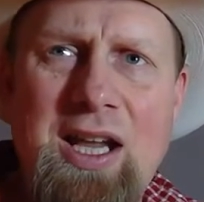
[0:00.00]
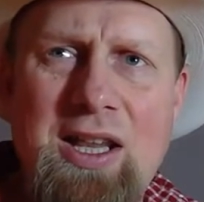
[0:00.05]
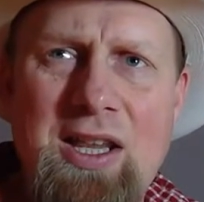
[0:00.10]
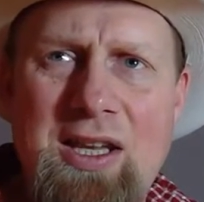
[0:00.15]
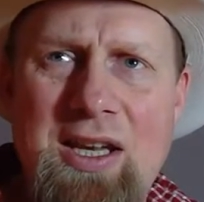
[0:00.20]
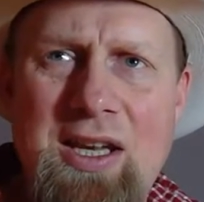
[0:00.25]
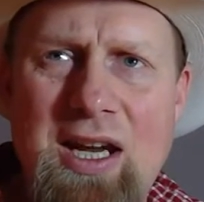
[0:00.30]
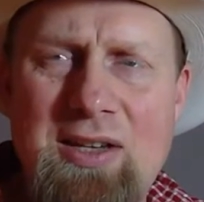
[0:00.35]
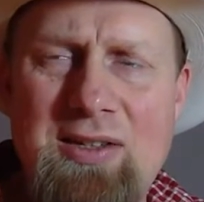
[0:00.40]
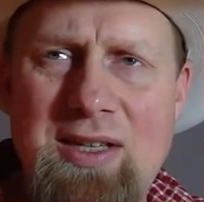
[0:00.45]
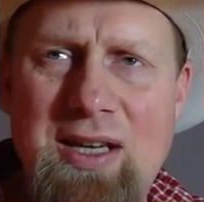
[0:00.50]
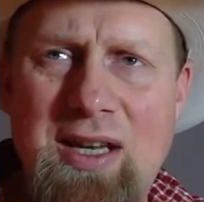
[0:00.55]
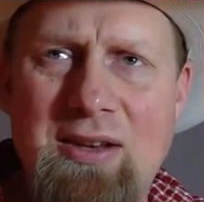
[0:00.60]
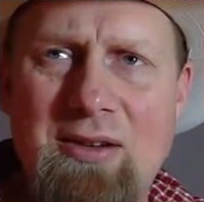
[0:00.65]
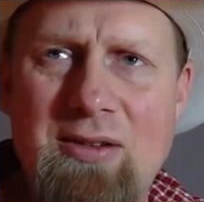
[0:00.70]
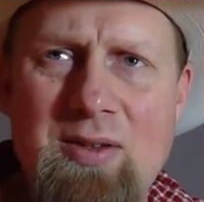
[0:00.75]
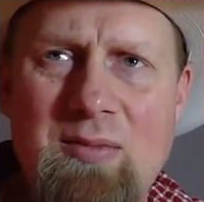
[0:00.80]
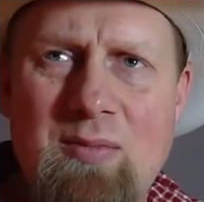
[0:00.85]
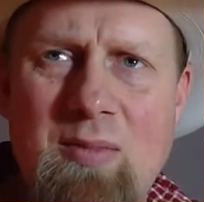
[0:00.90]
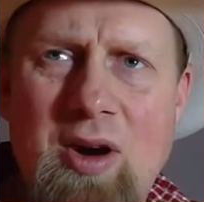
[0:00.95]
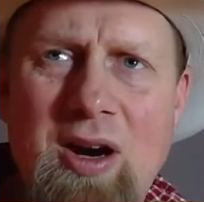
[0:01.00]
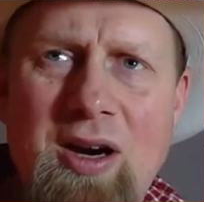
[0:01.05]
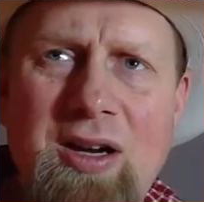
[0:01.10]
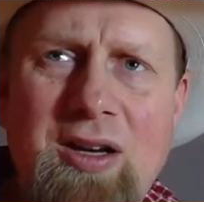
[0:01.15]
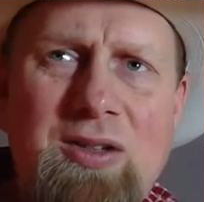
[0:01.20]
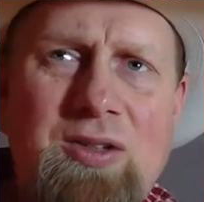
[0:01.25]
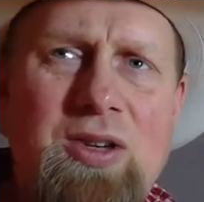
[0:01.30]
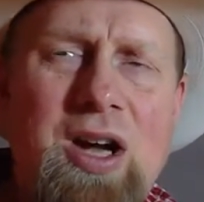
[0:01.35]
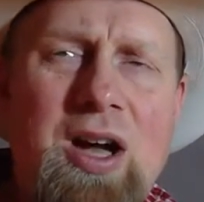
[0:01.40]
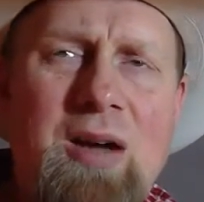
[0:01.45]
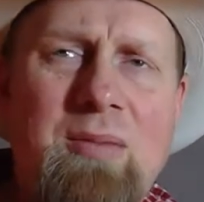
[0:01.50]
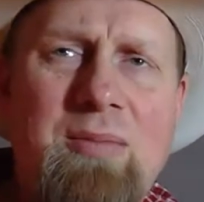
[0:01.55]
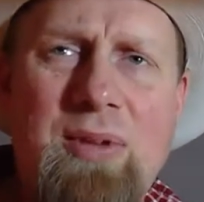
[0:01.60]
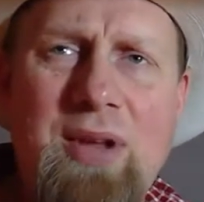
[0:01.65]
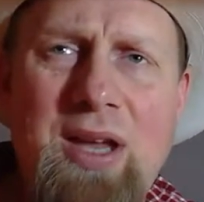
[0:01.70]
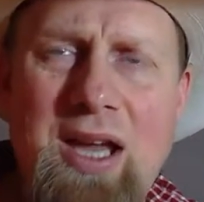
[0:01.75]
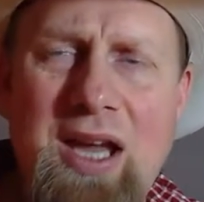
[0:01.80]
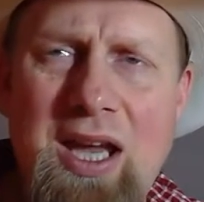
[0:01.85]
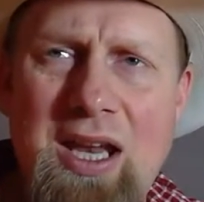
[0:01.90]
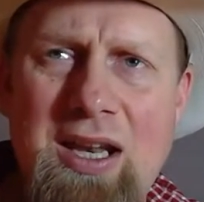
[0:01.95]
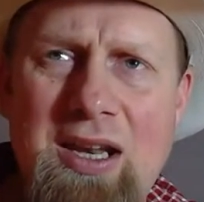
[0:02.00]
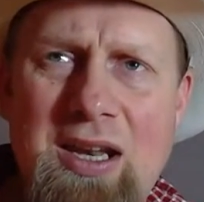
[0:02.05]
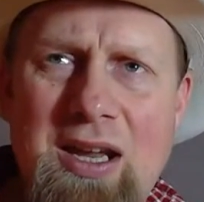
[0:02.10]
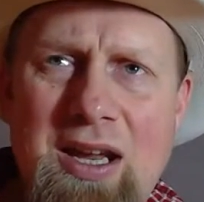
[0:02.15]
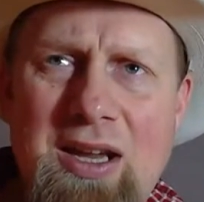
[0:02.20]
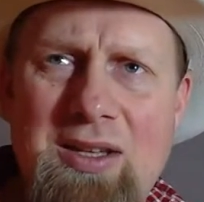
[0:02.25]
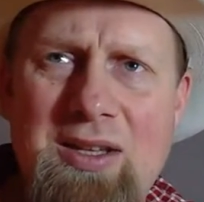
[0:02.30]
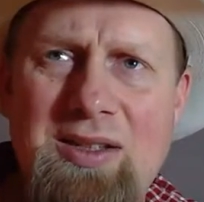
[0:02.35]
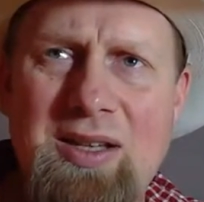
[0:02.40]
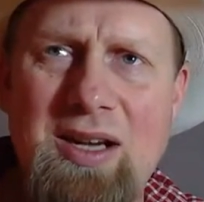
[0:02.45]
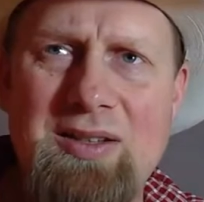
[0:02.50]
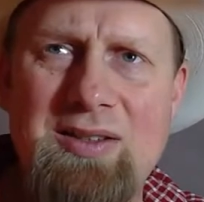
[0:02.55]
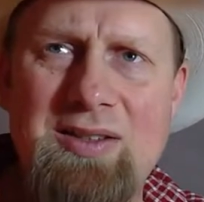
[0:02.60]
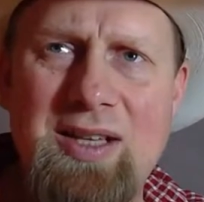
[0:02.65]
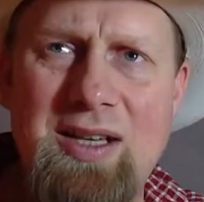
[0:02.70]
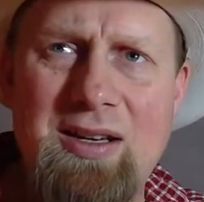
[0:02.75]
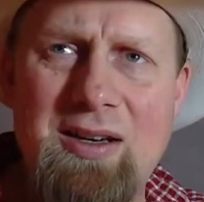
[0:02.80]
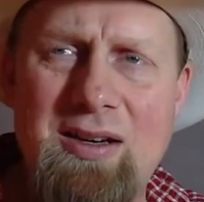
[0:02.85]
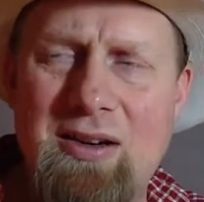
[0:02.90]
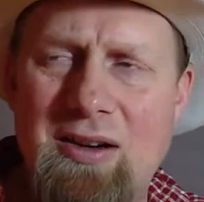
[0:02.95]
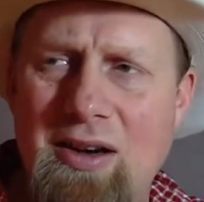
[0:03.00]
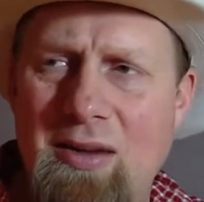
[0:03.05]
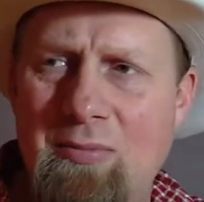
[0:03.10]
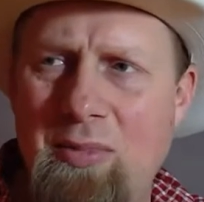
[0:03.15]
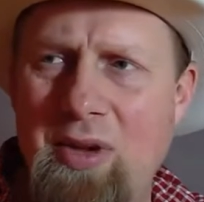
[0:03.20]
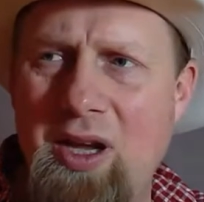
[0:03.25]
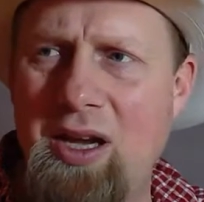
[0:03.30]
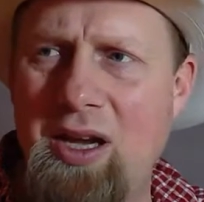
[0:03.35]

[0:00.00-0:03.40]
And the next day there was a market jump, and his son said we could have